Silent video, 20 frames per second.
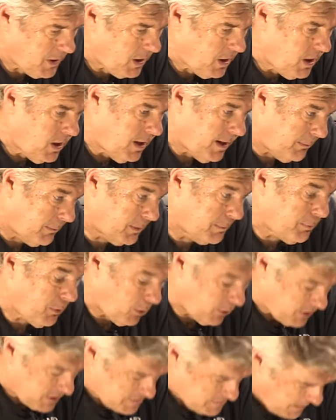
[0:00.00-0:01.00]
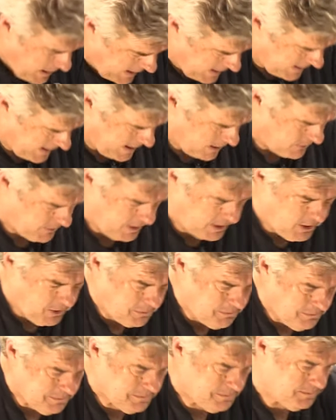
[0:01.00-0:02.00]
I'm going to pull this back out
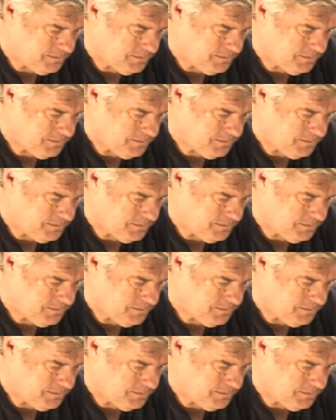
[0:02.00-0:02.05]
now